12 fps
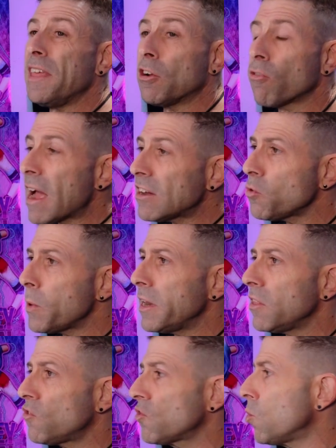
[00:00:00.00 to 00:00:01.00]
they
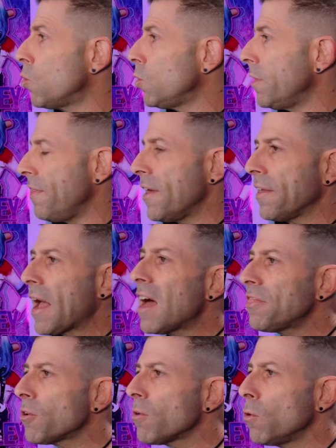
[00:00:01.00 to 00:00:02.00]
graduated school and they
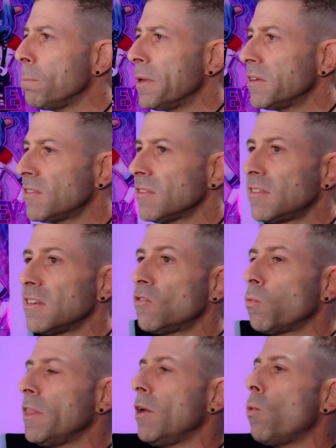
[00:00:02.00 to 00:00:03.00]
got their own businesses,
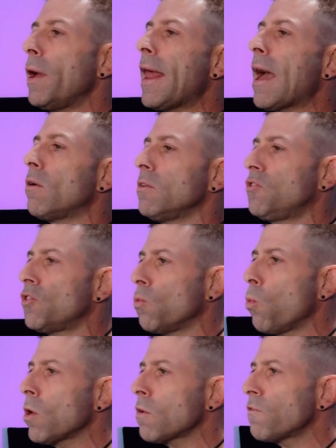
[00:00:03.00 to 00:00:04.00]
when they went out into the
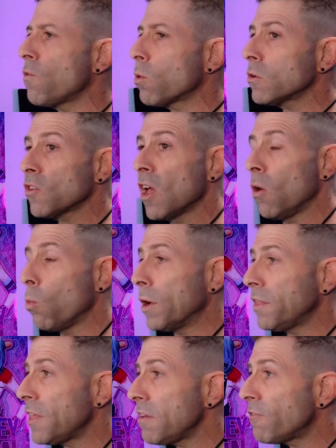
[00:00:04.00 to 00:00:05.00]
workforce, what
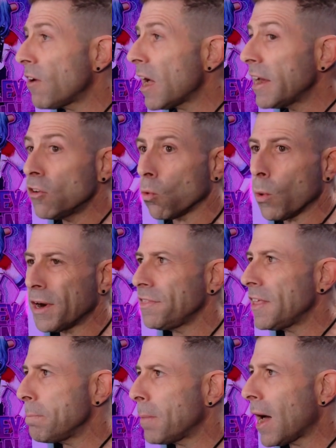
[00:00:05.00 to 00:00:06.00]
did they find or what did
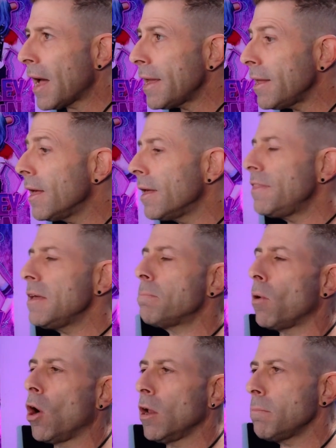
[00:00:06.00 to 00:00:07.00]
they buy? They
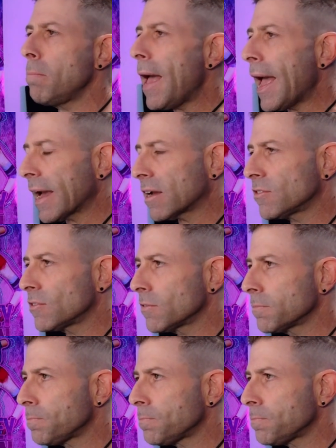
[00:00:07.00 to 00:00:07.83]
bought Macs.